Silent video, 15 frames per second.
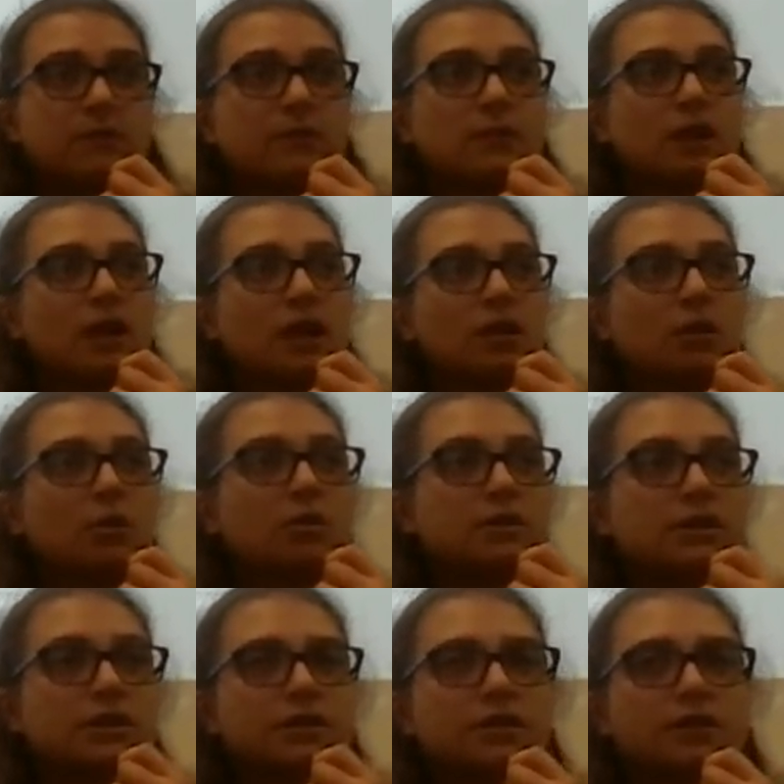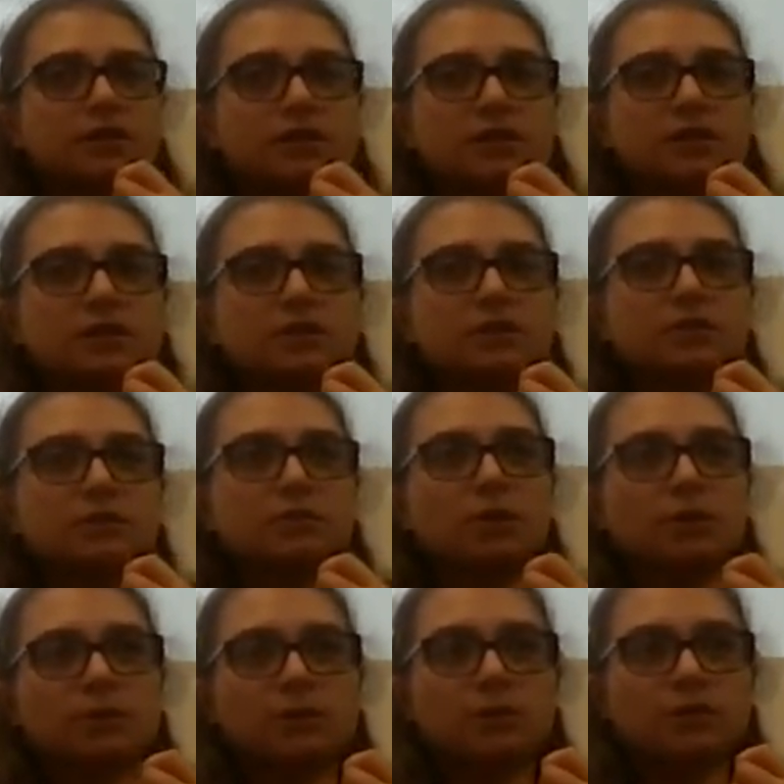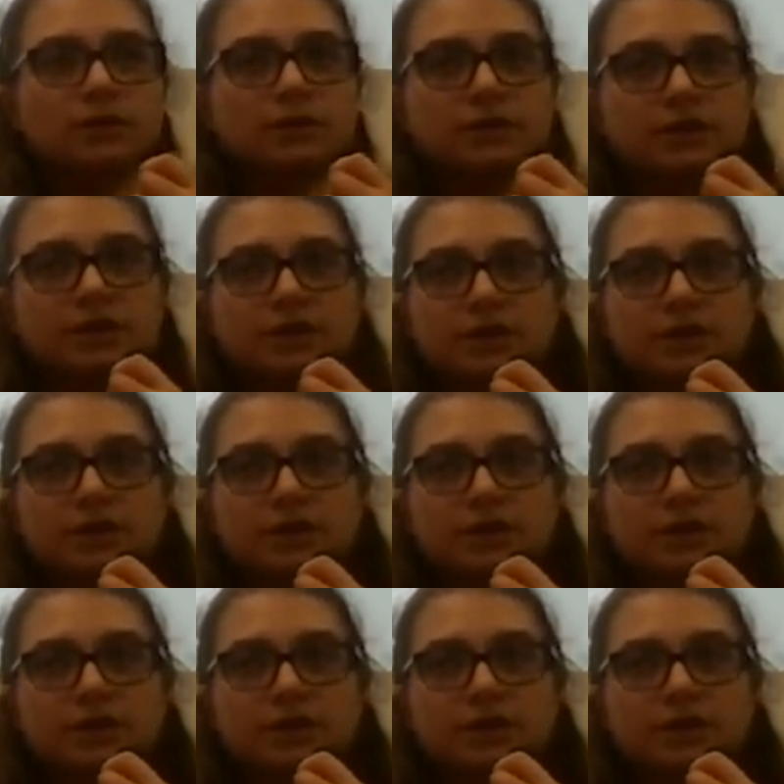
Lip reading: And ulcers, do you know what ulcers are?